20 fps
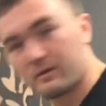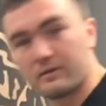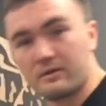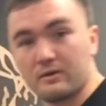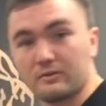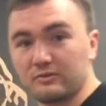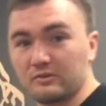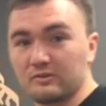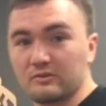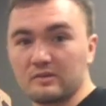of
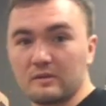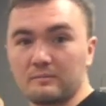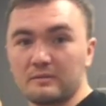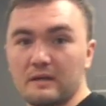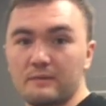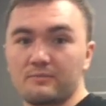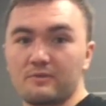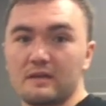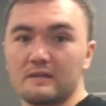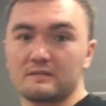those. And
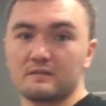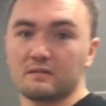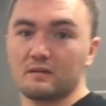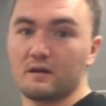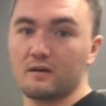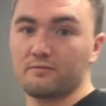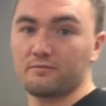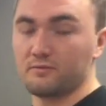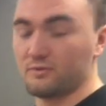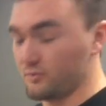sometimes that's
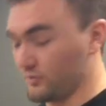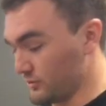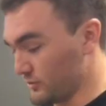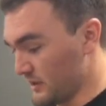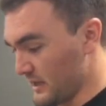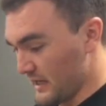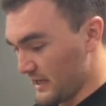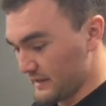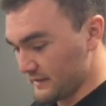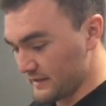enough to
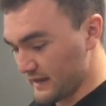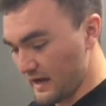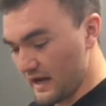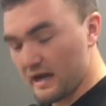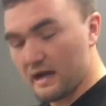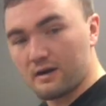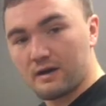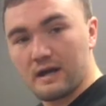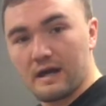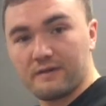say,
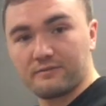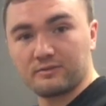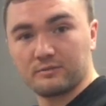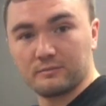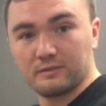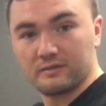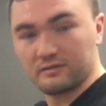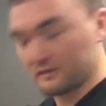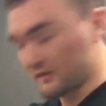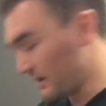oh, I have some
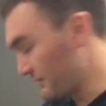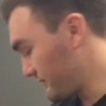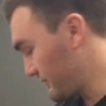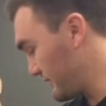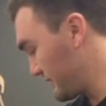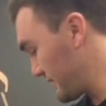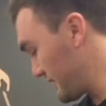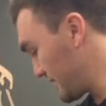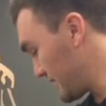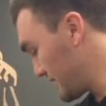
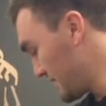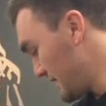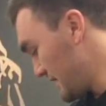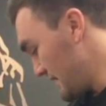discomfort there.